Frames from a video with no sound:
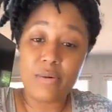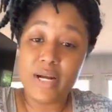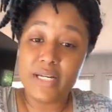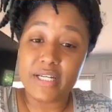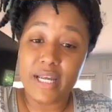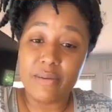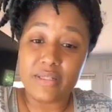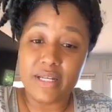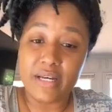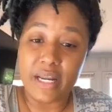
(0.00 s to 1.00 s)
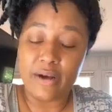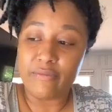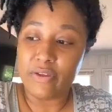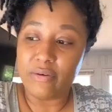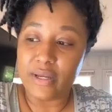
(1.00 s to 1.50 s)
So LeBron James did an
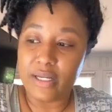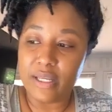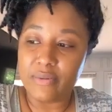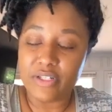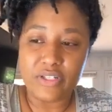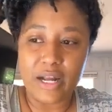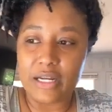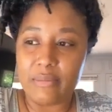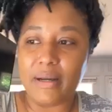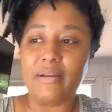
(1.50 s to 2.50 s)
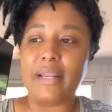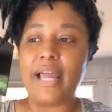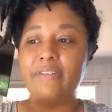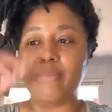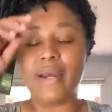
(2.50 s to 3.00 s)
interview and he was just talking
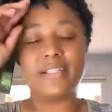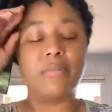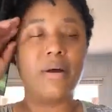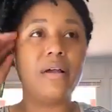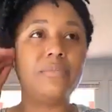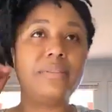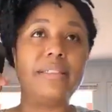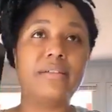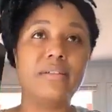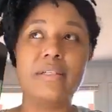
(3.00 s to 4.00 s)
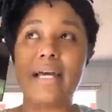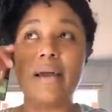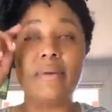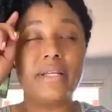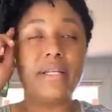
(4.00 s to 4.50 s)
about life, basketball, political
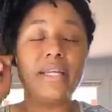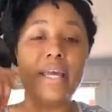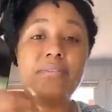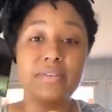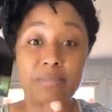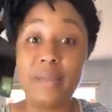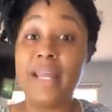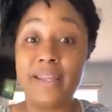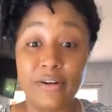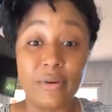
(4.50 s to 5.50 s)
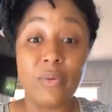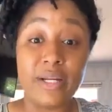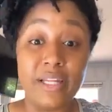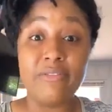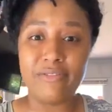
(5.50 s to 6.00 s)
climate, and he gave his opinion
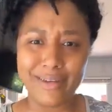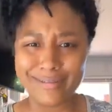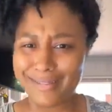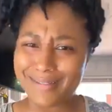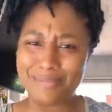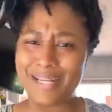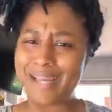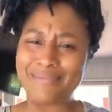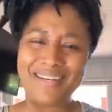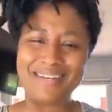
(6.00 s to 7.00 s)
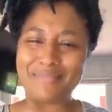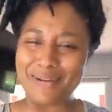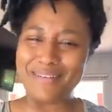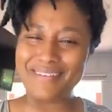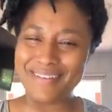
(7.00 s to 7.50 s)
on what he felt. He's a black man
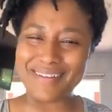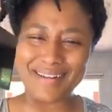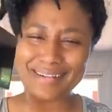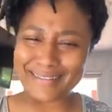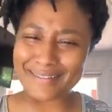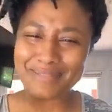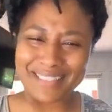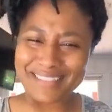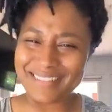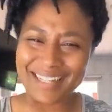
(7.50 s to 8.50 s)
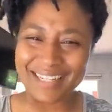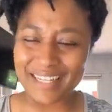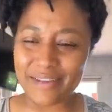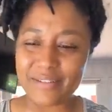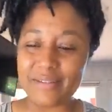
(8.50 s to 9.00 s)
in America, and he just
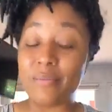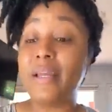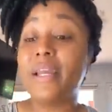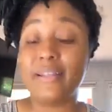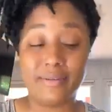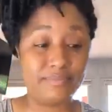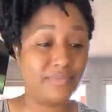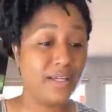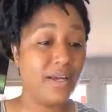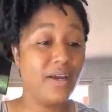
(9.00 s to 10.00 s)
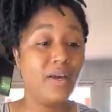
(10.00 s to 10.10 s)
kind of gave his opinion.